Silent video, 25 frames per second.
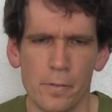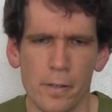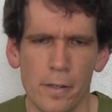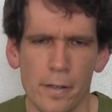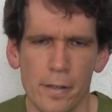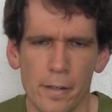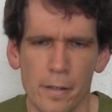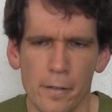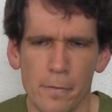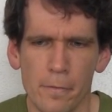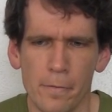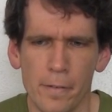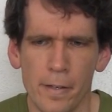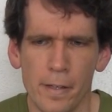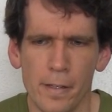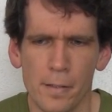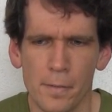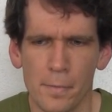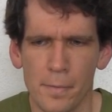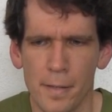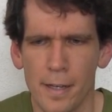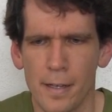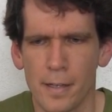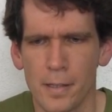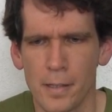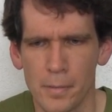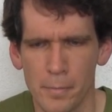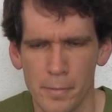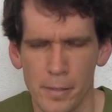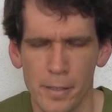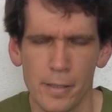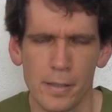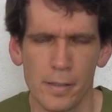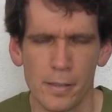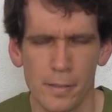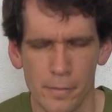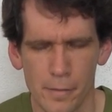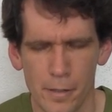was wearing a face
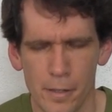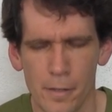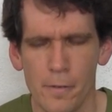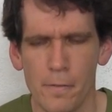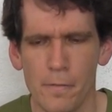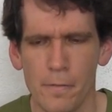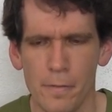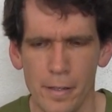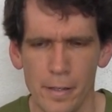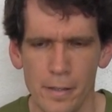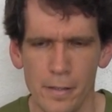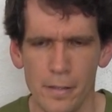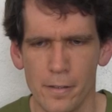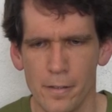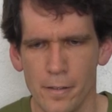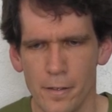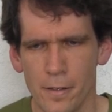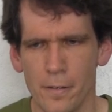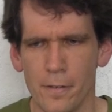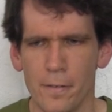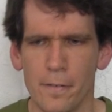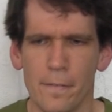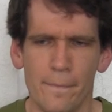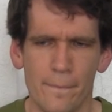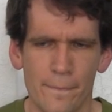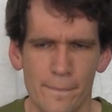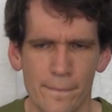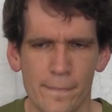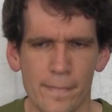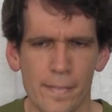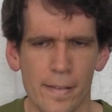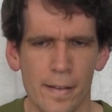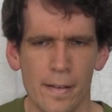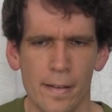mask because of COVID, so